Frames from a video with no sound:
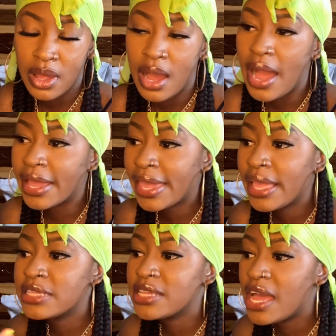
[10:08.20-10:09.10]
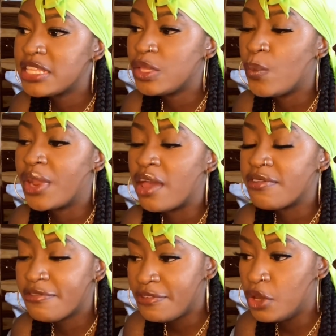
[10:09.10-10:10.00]
I get anxiety when I
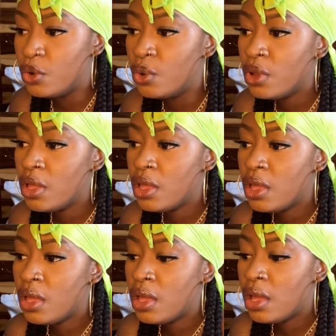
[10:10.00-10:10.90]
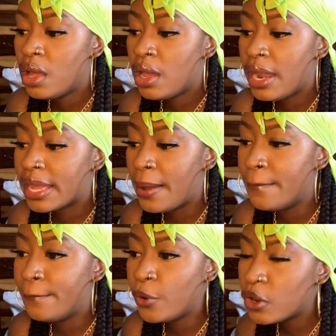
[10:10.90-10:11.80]
feel like I'm
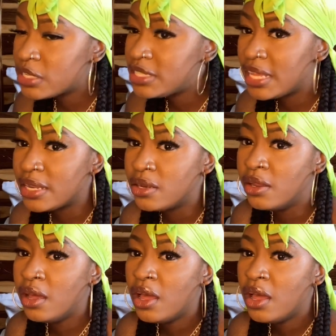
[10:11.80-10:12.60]
boxed in,